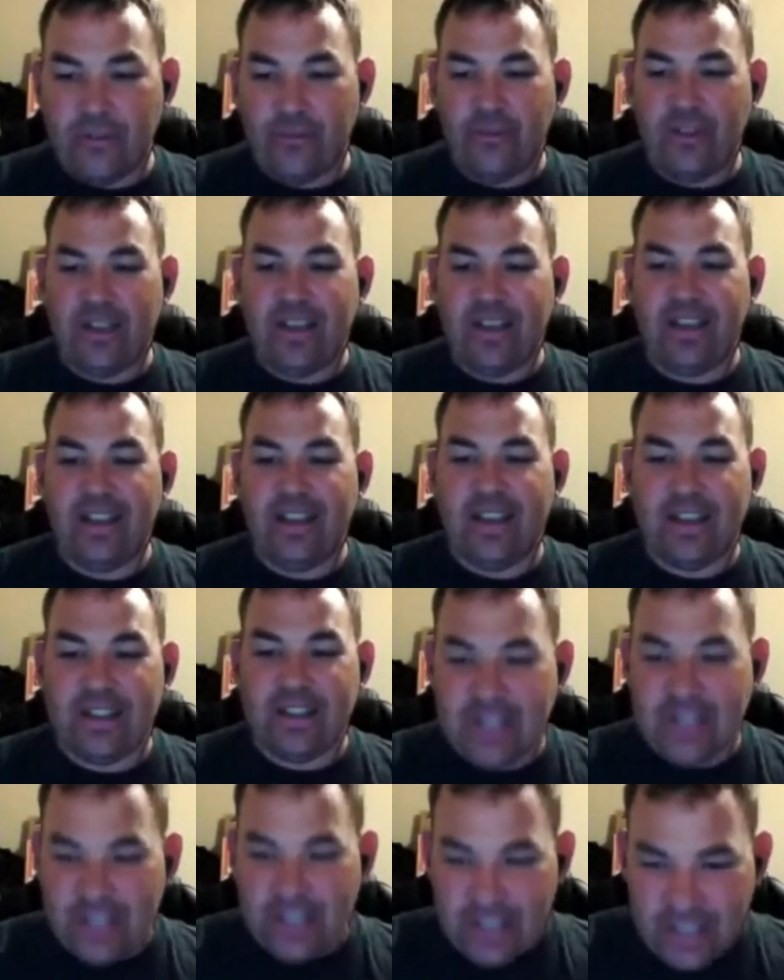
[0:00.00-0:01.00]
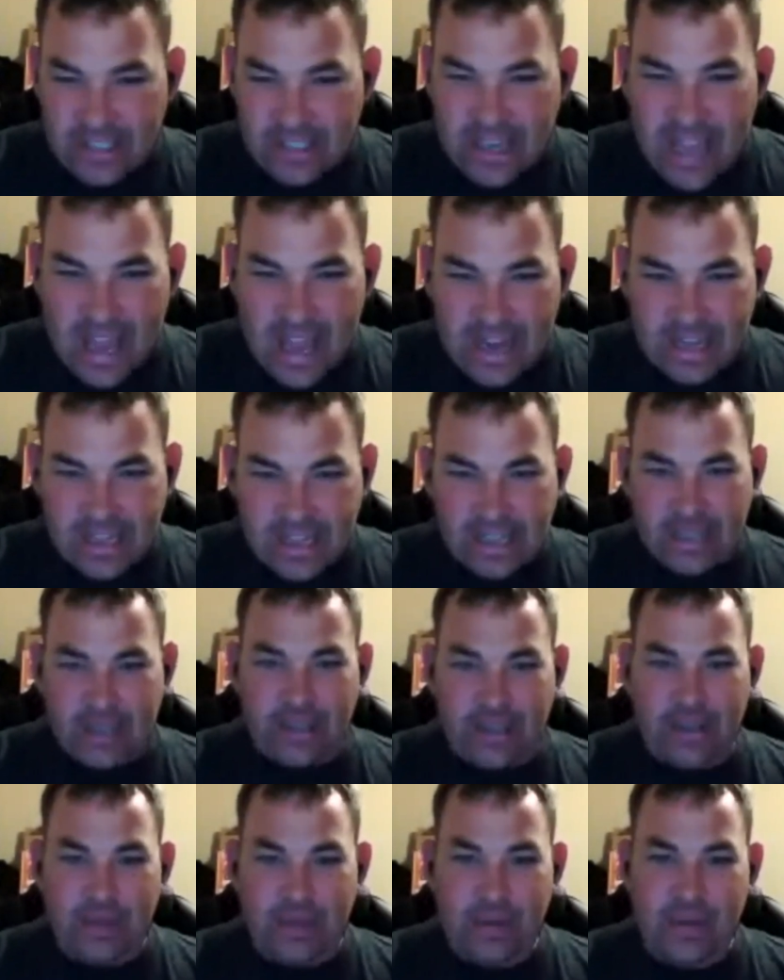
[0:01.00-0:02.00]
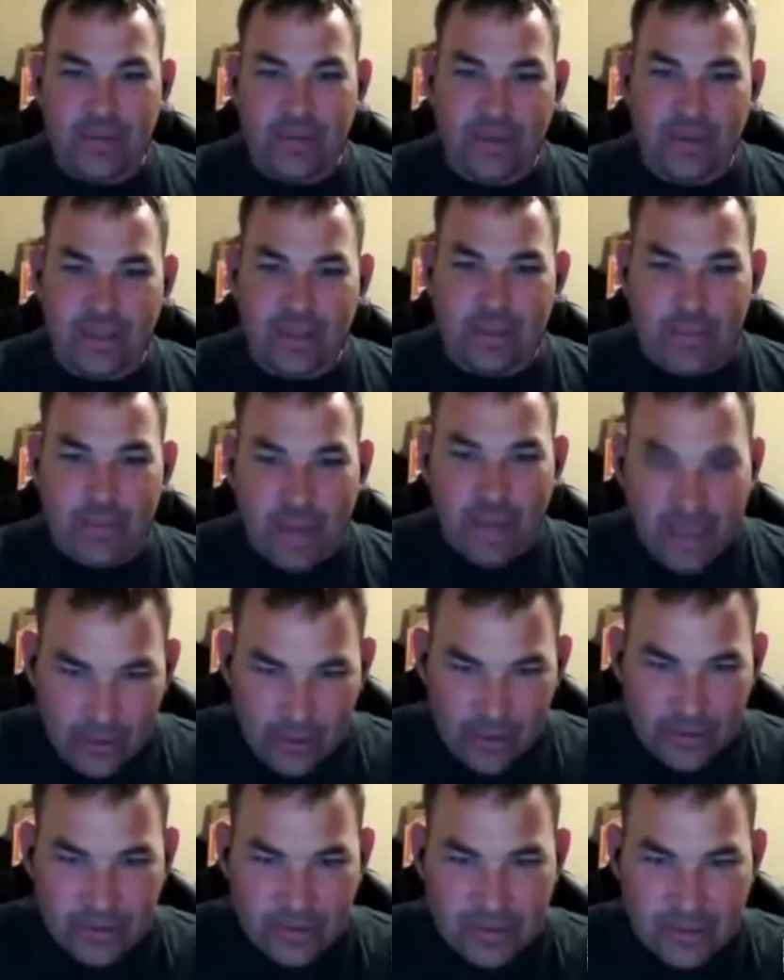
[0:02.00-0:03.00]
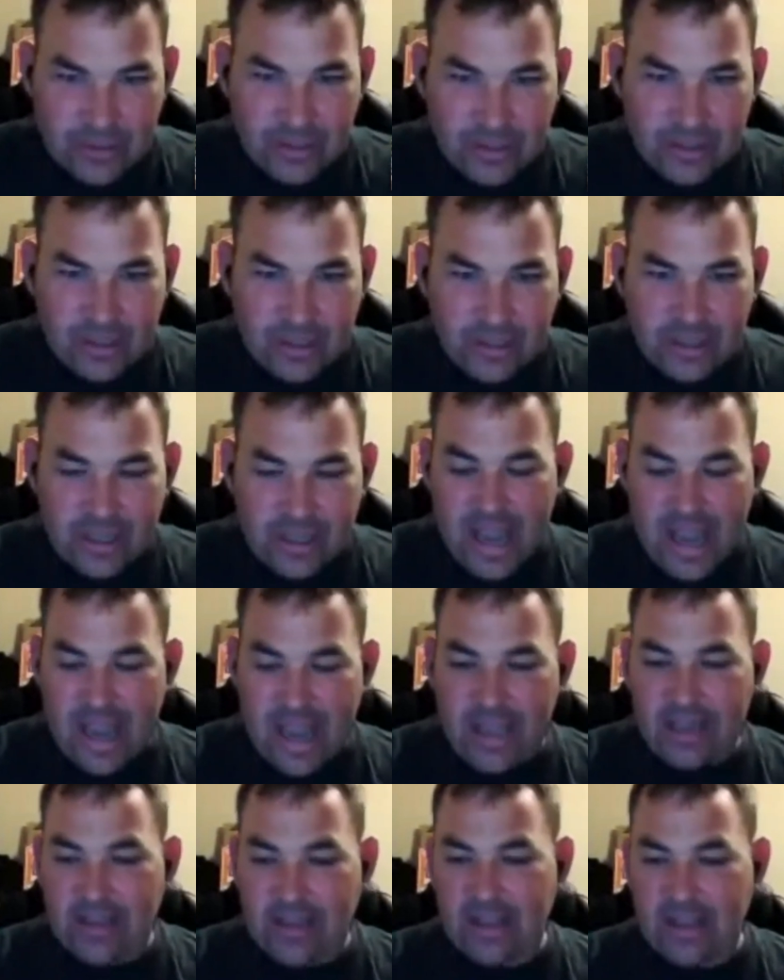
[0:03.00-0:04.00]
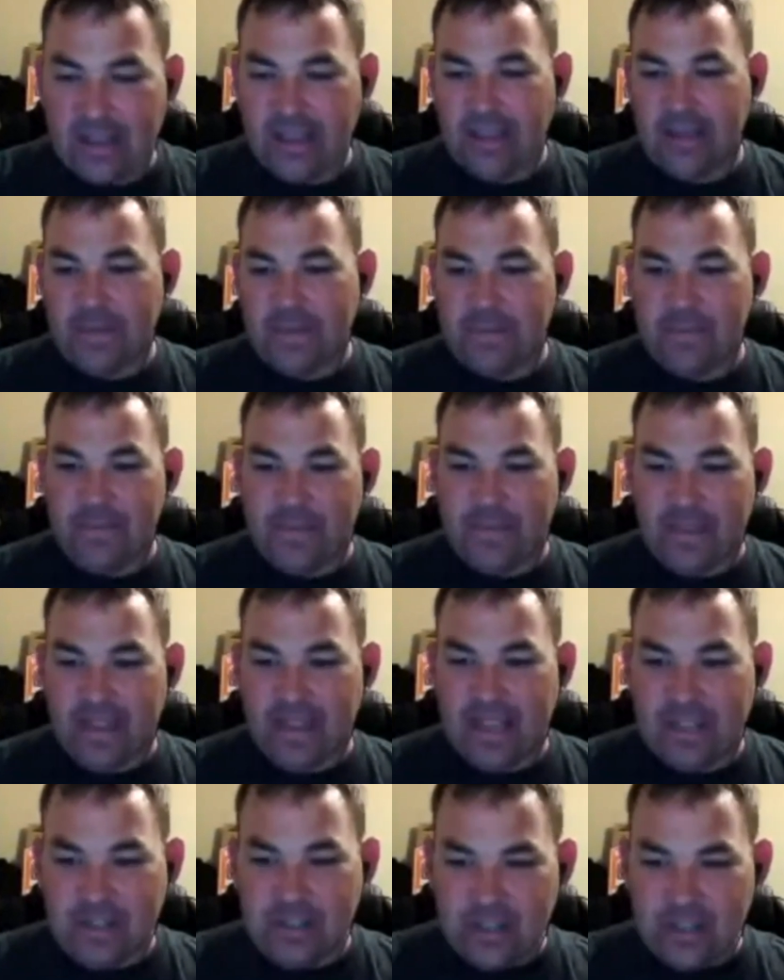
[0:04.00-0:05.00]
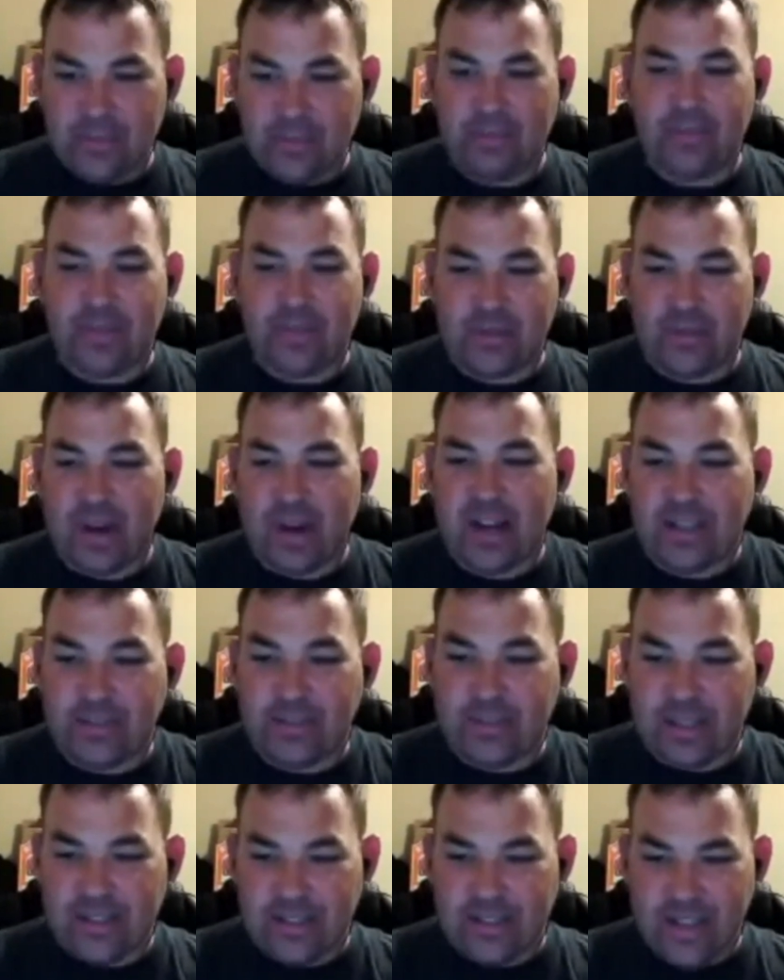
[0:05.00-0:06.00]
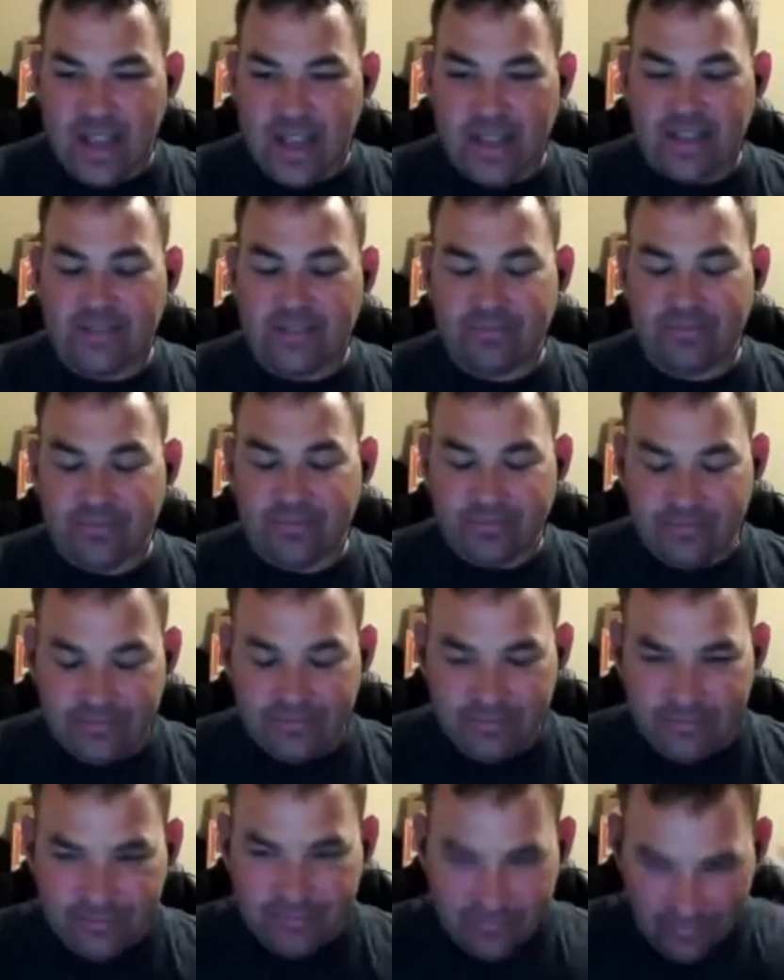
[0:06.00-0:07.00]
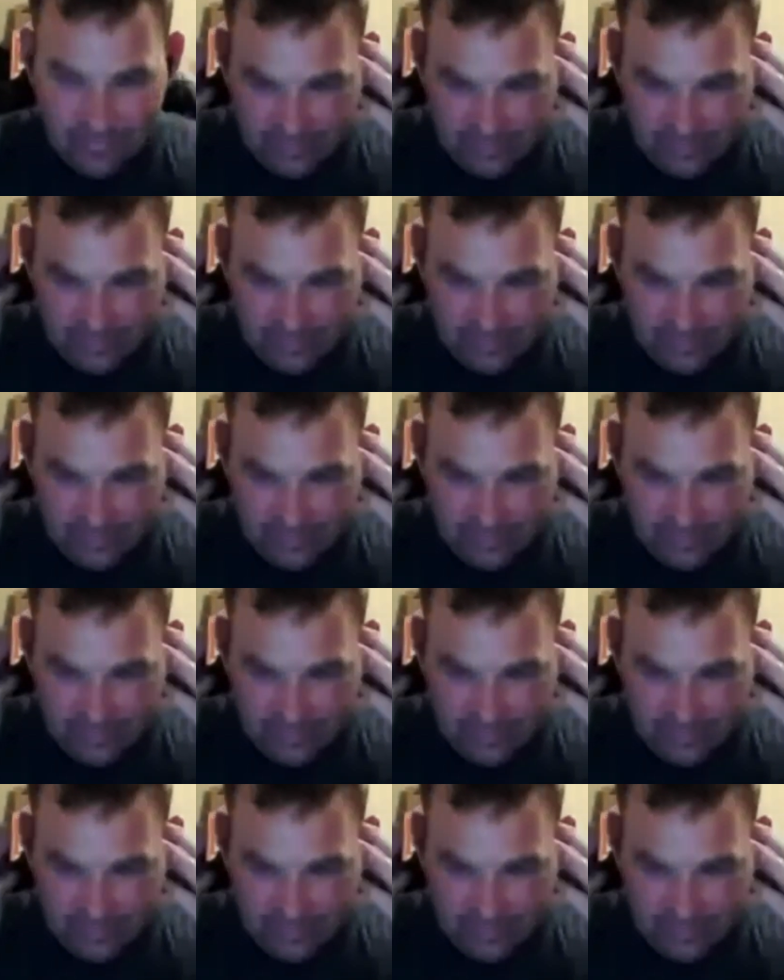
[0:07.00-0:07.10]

instead of in Cincinnati with the Bengals. And it just strikes me as like,